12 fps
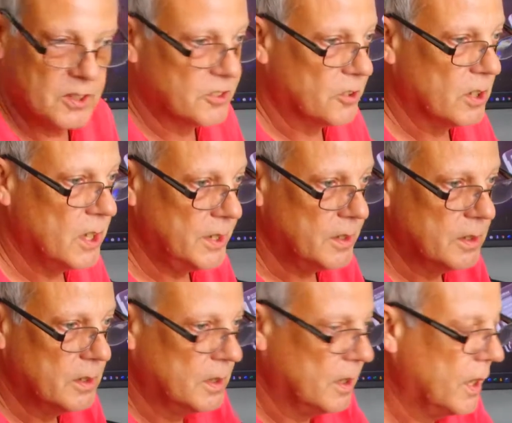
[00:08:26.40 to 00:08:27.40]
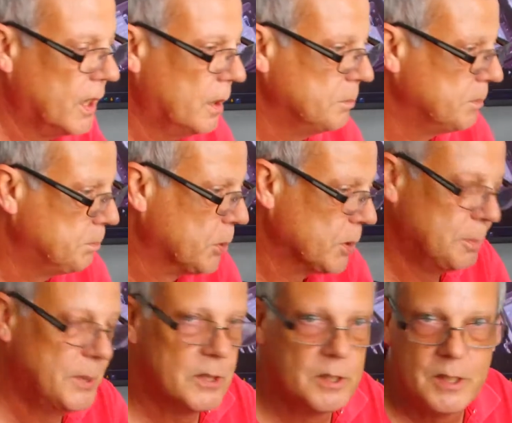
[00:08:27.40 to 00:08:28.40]
great.
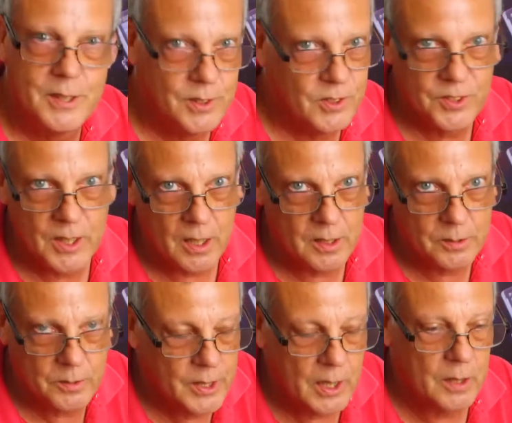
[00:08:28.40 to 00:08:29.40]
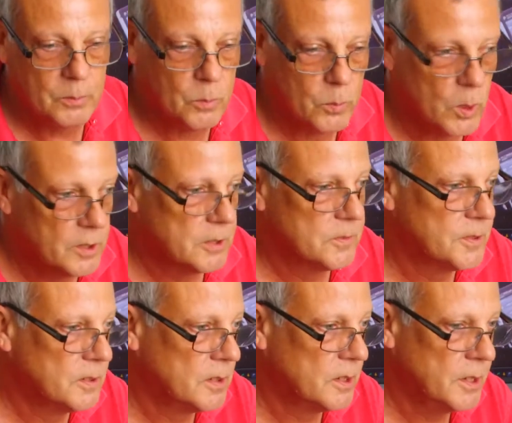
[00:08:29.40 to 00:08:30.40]
Portability is not wonderful
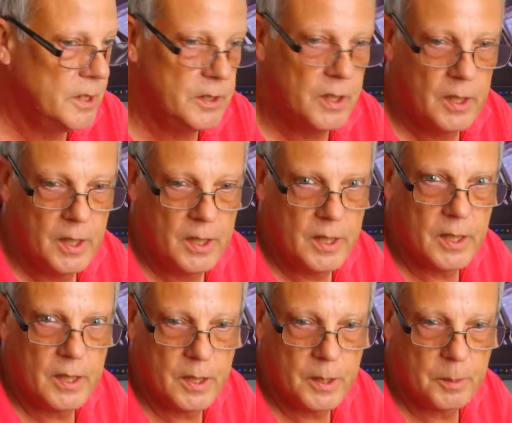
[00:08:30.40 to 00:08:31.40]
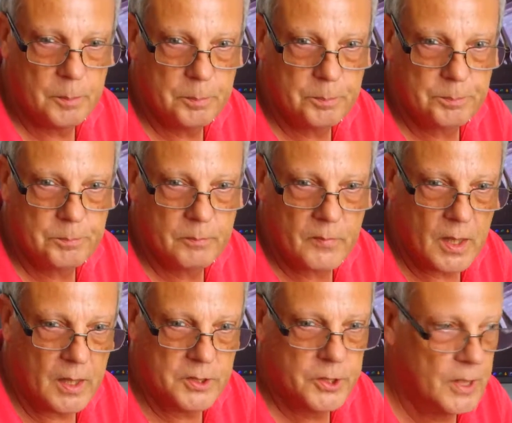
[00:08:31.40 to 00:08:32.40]
on it.
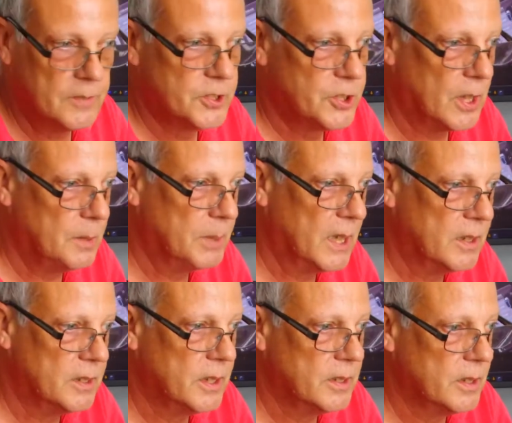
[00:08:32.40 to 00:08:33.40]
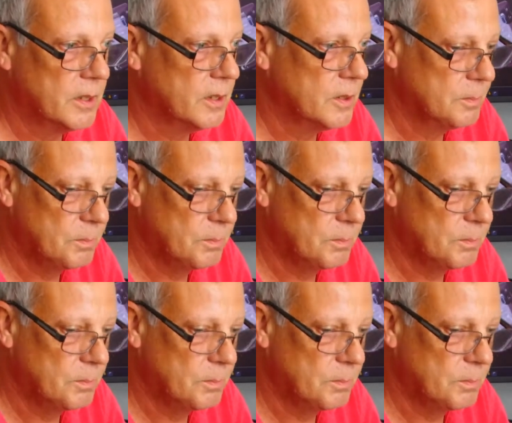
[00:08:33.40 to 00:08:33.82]
I do have a tripod that the